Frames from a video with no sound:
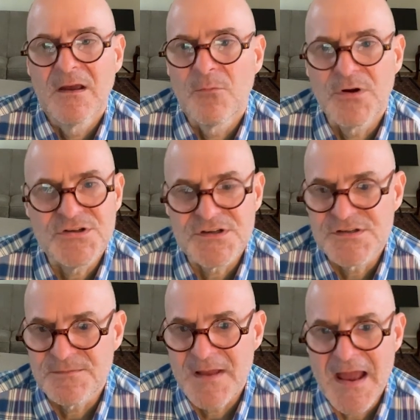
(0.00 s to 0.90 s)
which
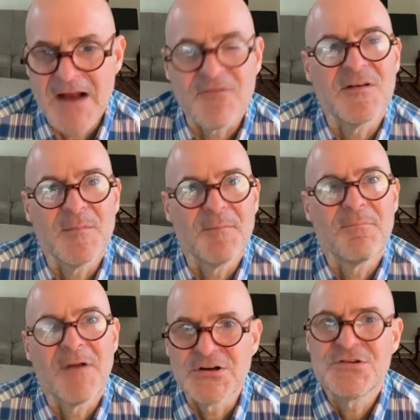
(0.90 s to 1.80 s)
is an acronym.
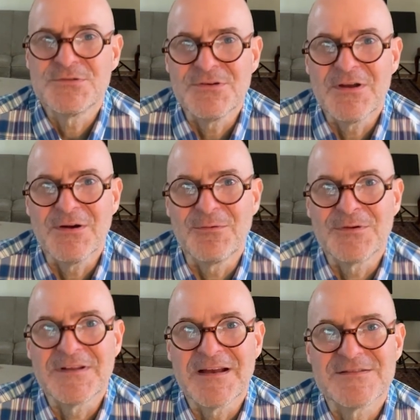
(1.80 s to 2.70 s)
I should know
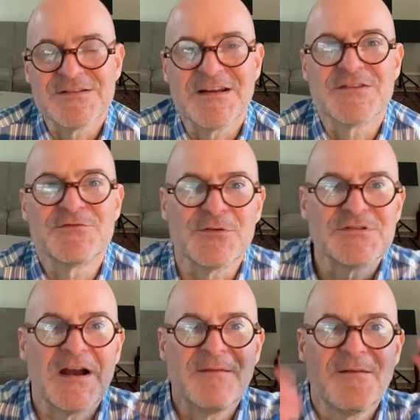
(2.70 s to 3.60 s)
what that stands for.
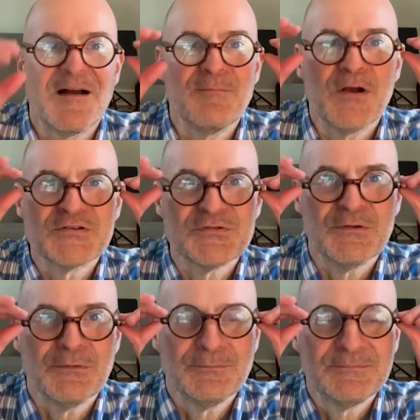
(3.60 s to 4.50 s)
It's eye
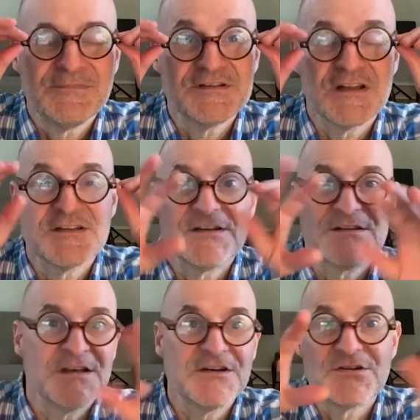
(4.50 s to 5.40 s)
muscle
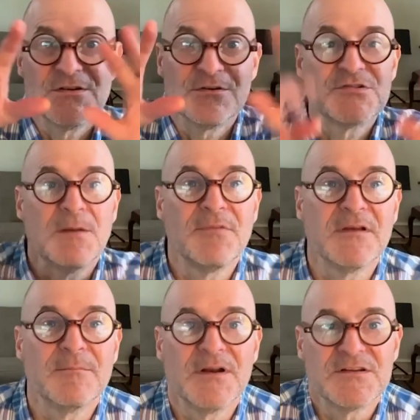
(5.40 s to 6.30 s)
desensitization or
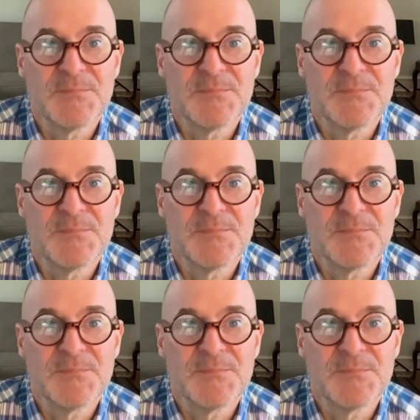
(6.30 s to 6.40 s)
something, but it's